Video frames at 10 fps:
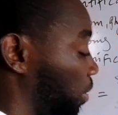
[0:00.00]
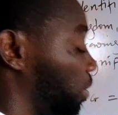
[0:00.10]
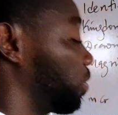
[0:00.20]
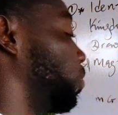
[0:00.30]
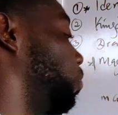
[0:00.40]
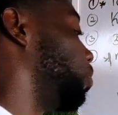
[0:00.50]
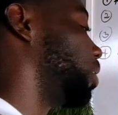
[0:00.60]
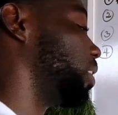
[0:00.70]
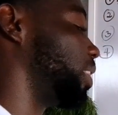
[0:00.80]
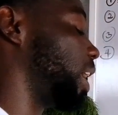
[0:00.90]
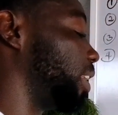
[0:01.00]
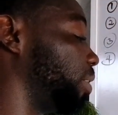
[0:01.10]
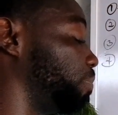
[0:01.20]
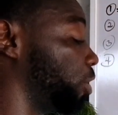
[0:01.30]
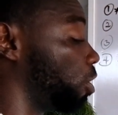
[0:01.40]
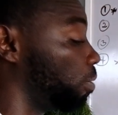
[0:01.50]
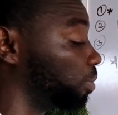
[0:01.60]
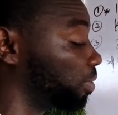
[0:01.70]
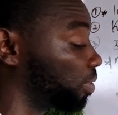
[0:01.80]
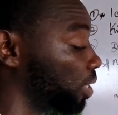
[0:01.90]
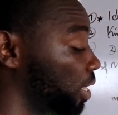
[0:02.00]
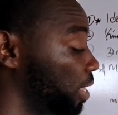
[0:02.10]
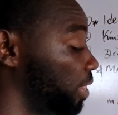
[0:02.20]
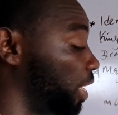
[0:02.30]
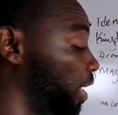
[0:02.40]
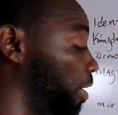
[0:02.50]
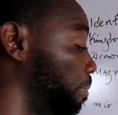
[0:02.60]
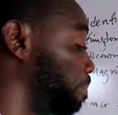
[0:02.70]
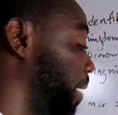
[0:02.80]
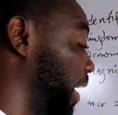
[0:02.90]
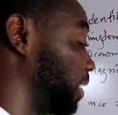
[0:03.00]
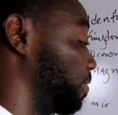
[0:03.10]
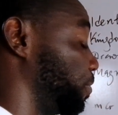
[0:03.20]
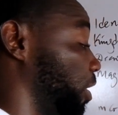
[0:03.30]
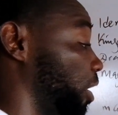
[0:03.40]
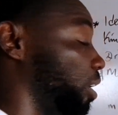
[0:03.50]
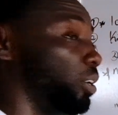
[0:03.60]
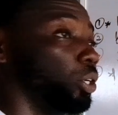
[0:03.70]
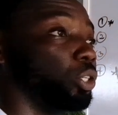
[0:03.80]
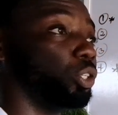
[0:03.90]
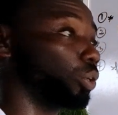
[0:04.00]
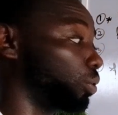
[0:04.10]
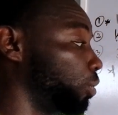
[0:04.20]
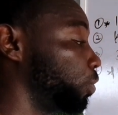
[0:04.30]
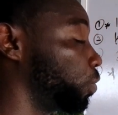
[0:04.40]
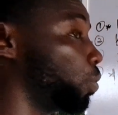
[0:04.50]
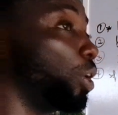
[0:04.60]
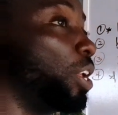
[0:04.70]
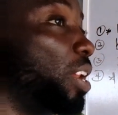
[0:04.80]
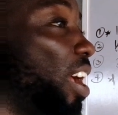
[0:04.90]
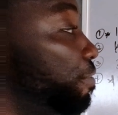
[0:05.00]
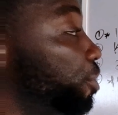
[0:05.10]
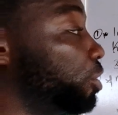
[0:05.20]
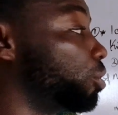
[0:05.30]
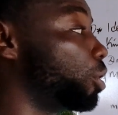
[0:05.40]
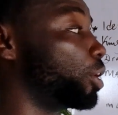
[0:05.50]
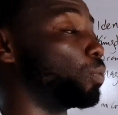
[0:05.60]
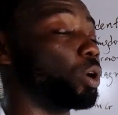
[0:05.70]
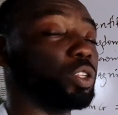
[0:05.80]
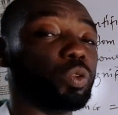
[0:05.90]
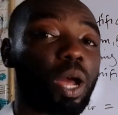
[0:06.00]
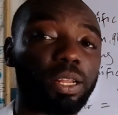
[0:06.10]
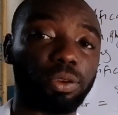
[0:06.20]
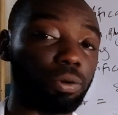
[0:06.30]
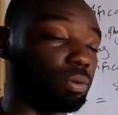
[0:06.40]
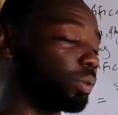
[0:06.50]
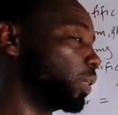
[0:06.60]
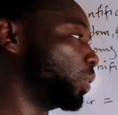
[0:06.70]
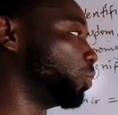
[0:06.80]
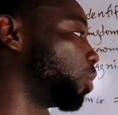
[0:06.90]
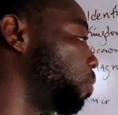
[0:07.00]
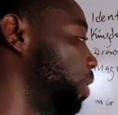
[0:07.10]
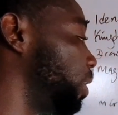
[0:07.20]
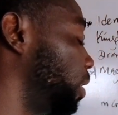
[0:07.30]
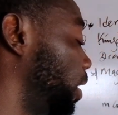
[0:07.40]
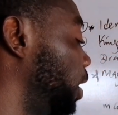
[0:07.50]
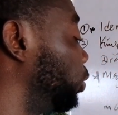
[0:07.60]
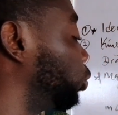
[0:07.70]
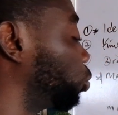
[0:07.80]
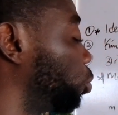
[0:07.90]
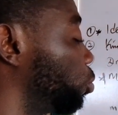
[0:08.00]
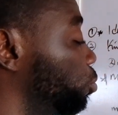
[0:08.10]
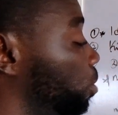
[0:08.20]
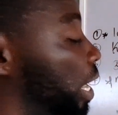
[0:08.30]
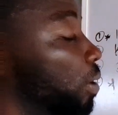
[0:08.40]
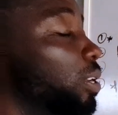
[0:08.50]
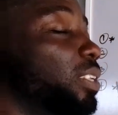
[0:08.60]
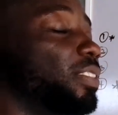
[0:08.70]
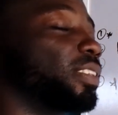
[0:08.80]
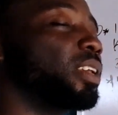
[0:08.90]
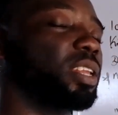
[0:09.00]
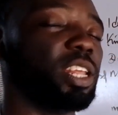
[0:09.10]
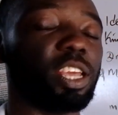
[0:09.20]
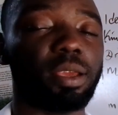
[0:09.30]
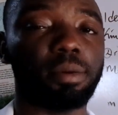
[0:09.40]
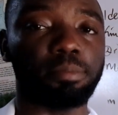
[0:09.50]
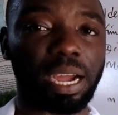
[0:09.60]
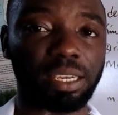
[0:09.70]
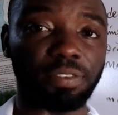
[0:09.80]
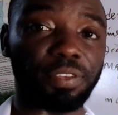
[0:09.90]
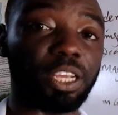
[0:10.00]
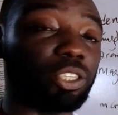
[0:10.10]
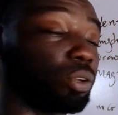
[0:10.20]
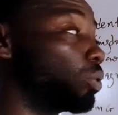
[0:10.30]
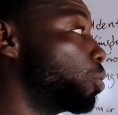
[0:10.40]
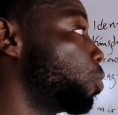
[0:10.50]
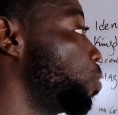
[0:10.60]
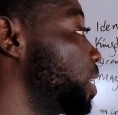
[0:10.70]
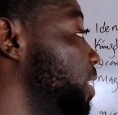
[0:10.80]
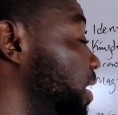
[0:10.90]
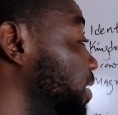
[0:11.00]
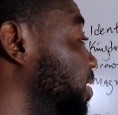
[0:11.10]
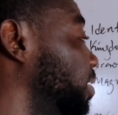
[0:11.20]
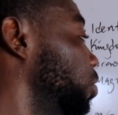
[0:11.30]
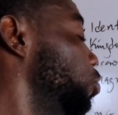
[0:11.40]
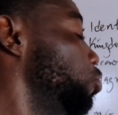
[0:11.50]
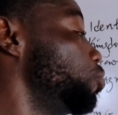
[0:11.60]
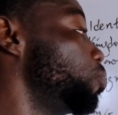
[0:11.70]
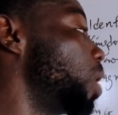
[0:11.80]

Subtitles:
So that becomes the magnification. So in every drawing, once you are done drawing, ensure you calculate the magnification. With this, you